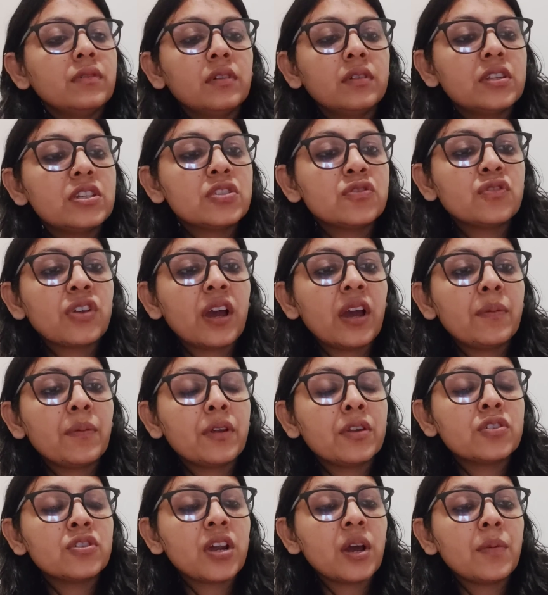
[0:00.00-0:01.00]
this
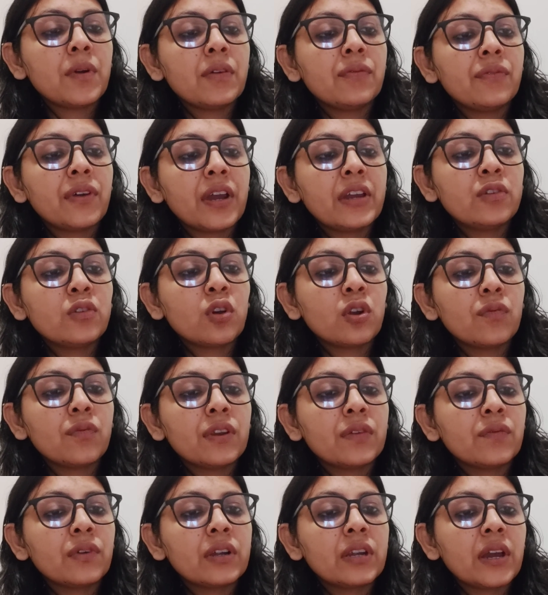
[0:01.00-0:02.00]
drama, fight,
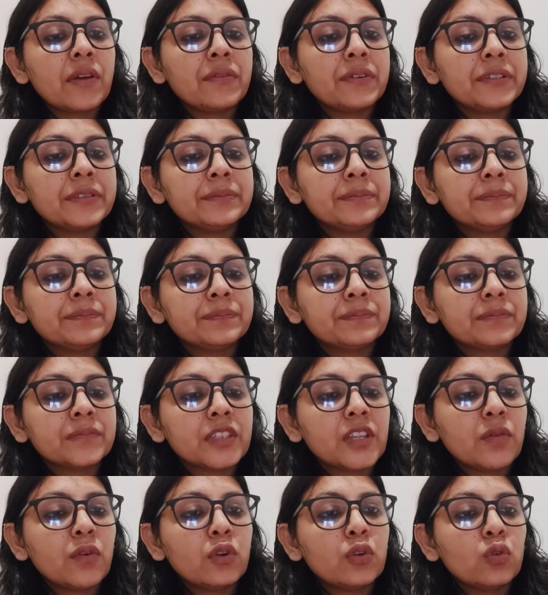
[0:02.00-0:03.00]
conflict, whatever.
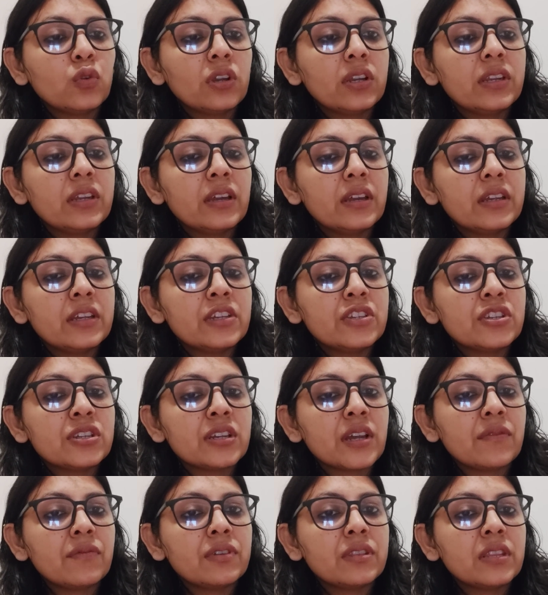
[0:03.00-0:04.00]
They want to clear each
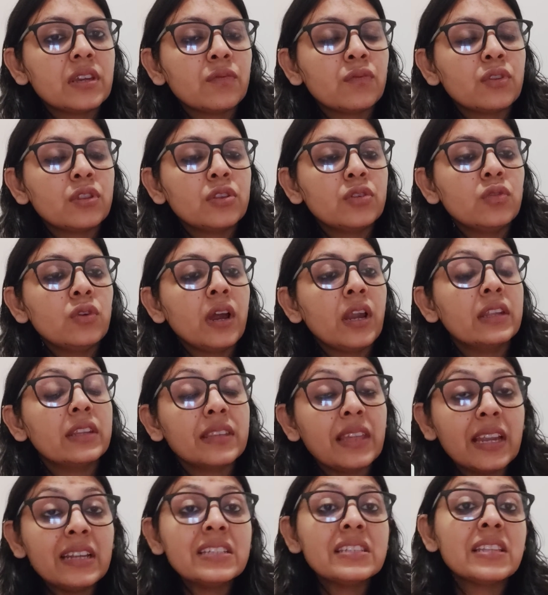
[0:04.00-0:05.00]
and everything with you,
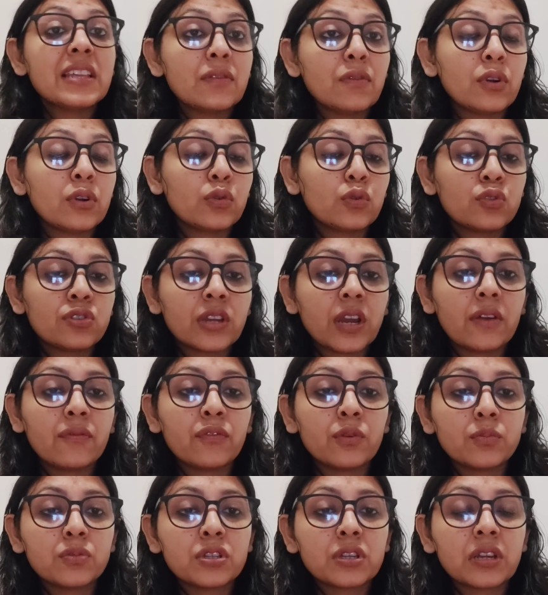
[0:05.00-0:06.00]
and then they want to start
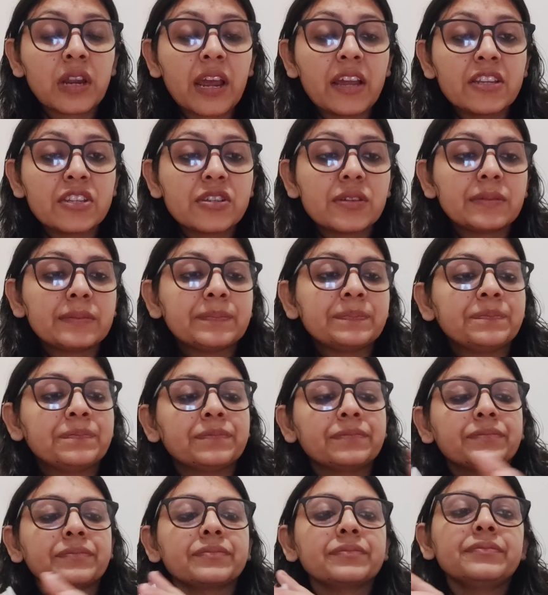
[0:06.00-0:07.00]
from scratch.
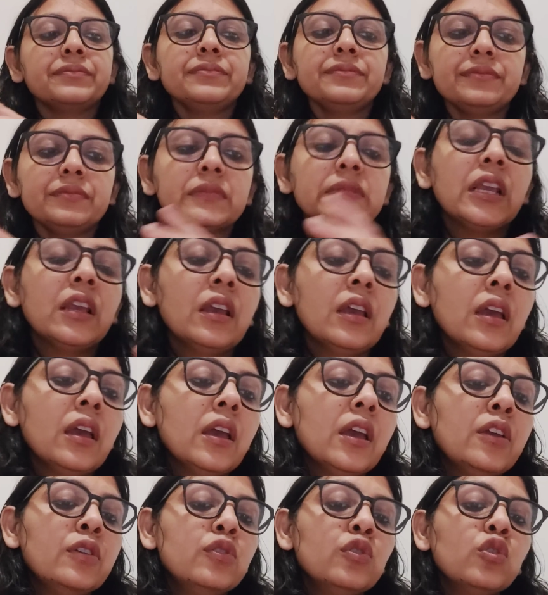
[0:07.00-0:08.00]

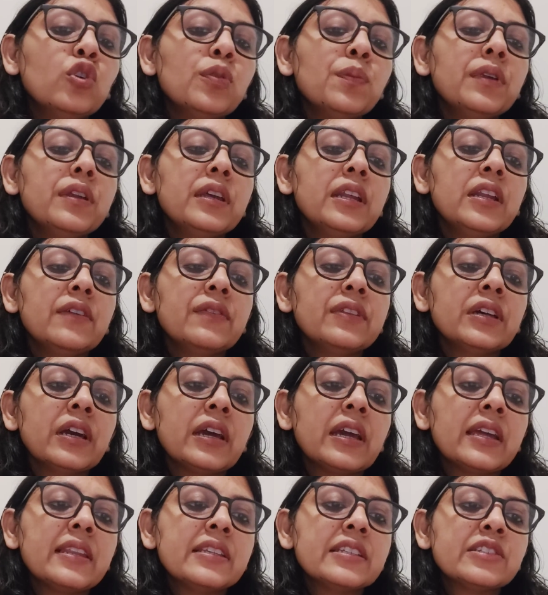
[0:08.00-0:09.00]
You could be dealing with
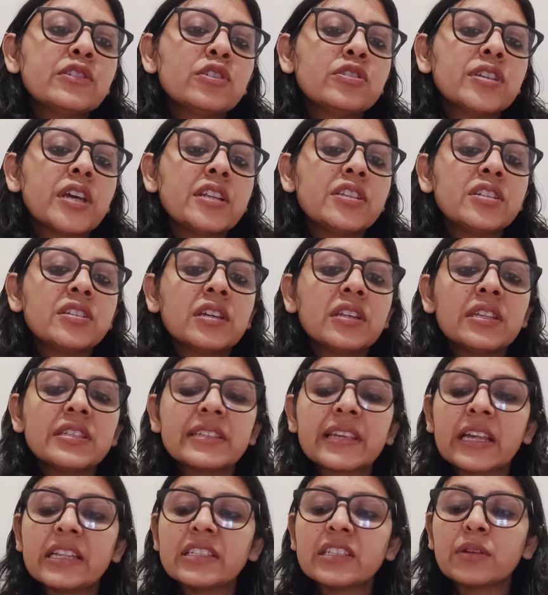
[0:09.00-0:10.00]
the Aries, Leo,
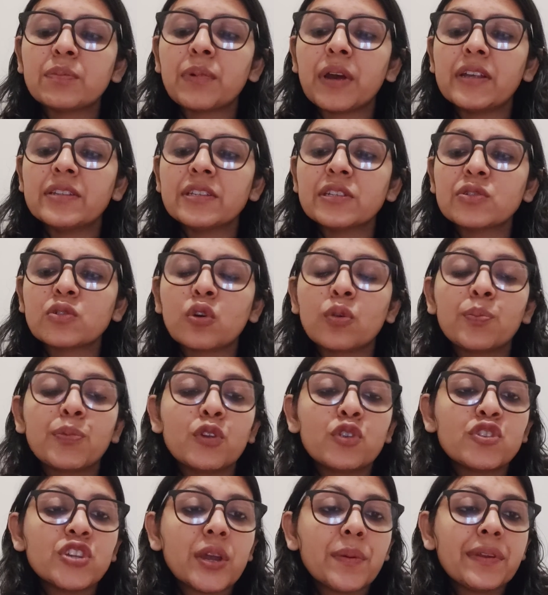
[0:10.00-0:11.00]
Sagittarius, Cancer, Pisces,
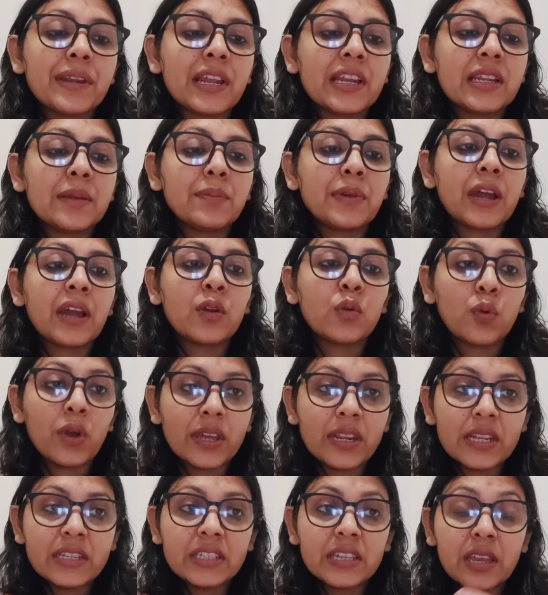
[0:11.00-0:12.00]
Scorpio, Gemini, Libra,
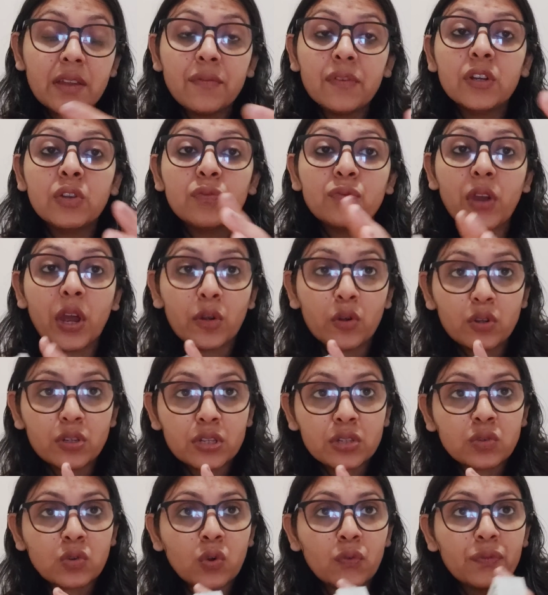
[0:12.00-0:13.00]
Aquarius. Even if you are not,
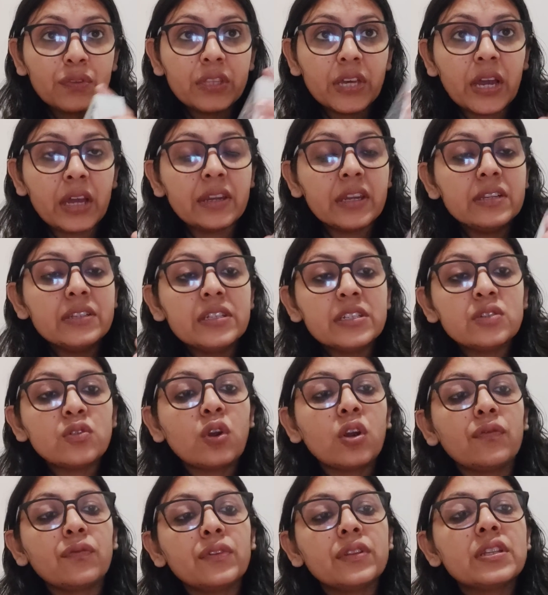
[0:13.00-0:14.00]
just go with the energies,
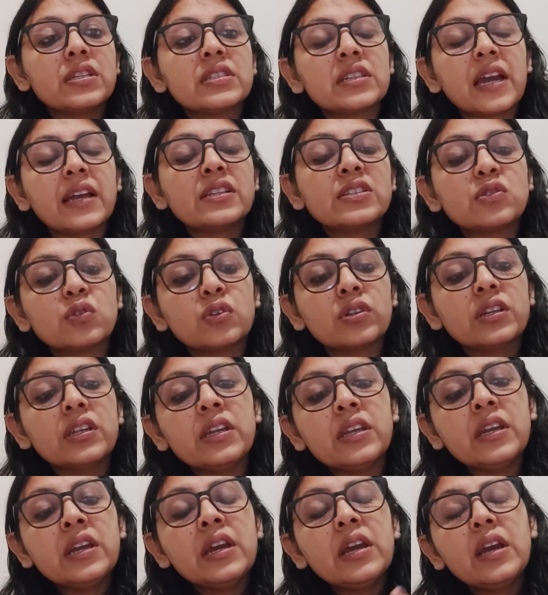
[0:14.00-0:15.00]
not with the signs
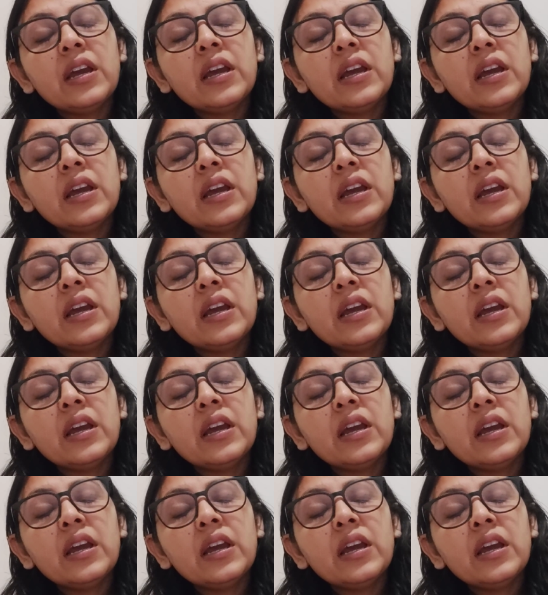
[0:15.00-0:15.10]
only.